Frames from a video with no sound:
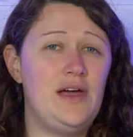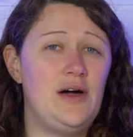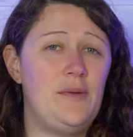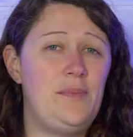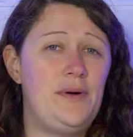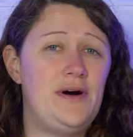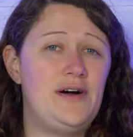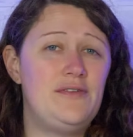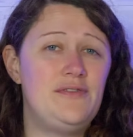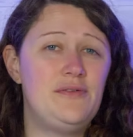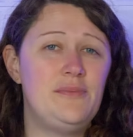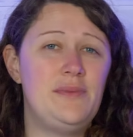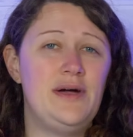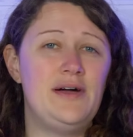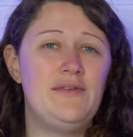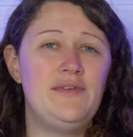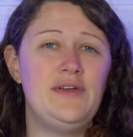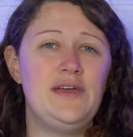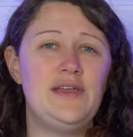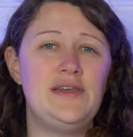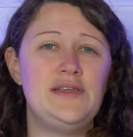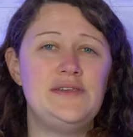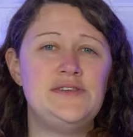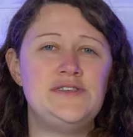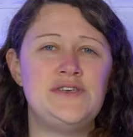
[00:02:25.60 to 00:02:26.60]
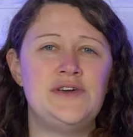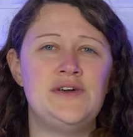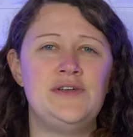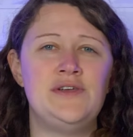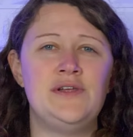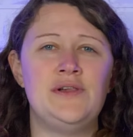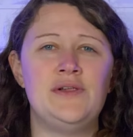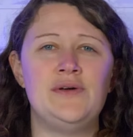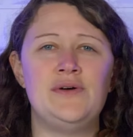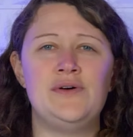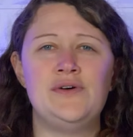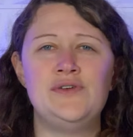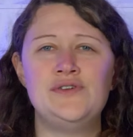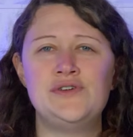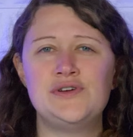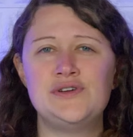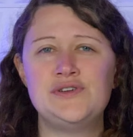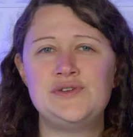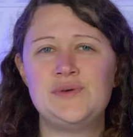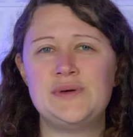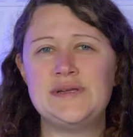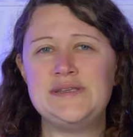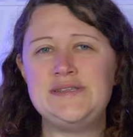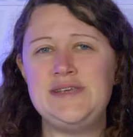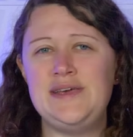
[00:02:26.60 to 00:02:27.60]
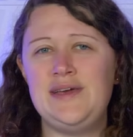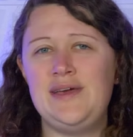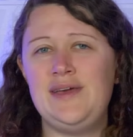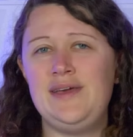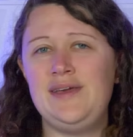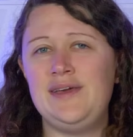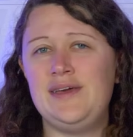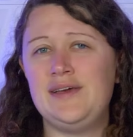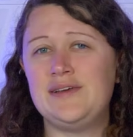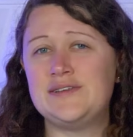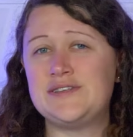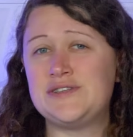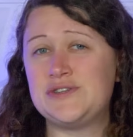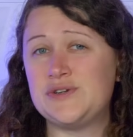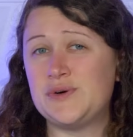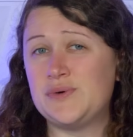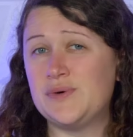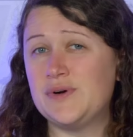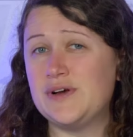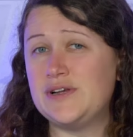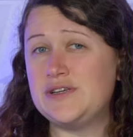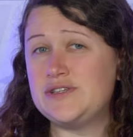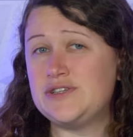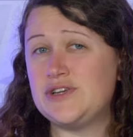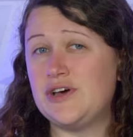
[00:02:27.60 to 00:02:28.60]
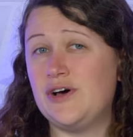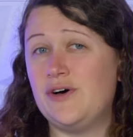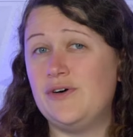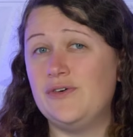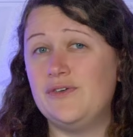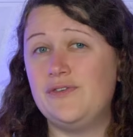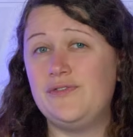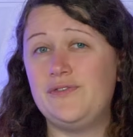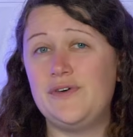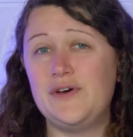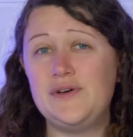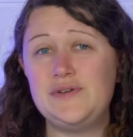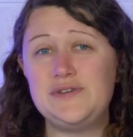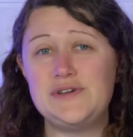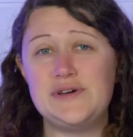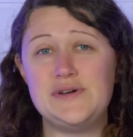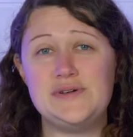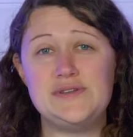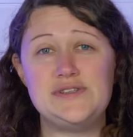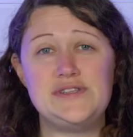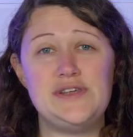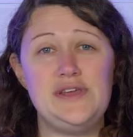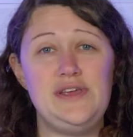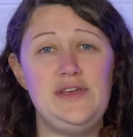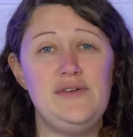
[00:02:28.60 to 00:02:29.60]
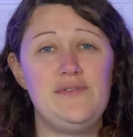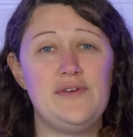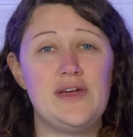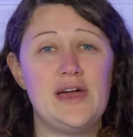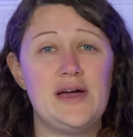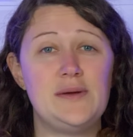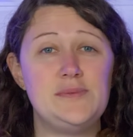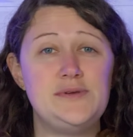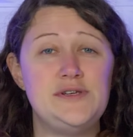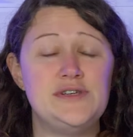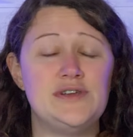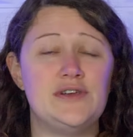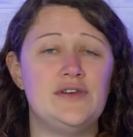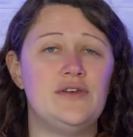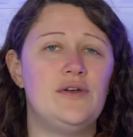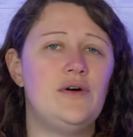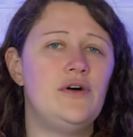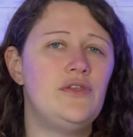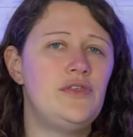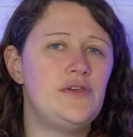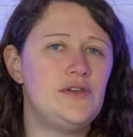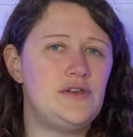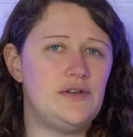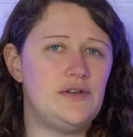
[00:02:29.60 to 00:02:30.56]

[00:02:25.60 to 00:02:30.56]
Now, apart from having an internal 128GB storage to hold photos that you've captured on other